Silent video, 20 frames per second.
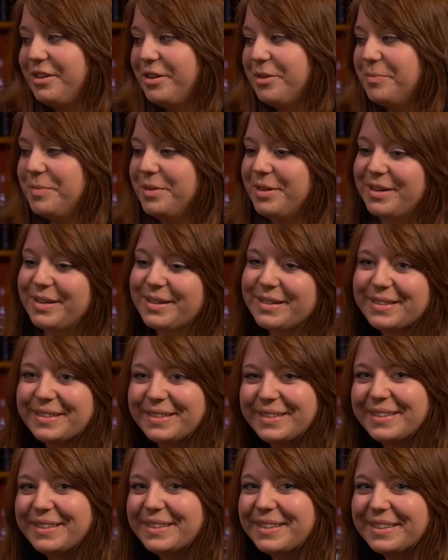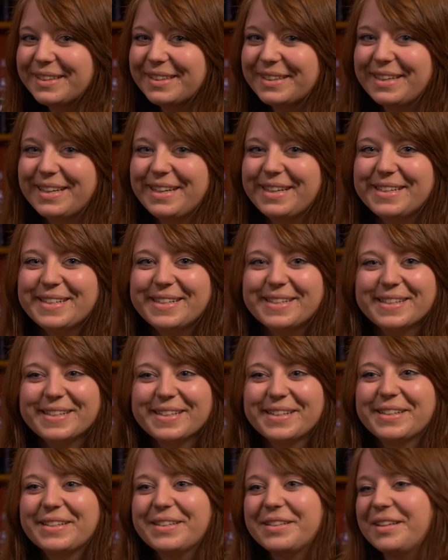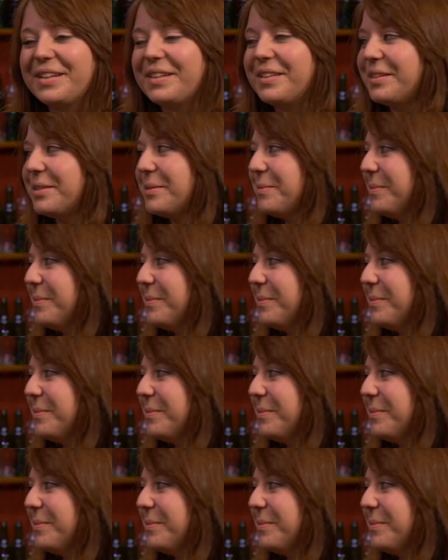Our bar, I guess. I think that's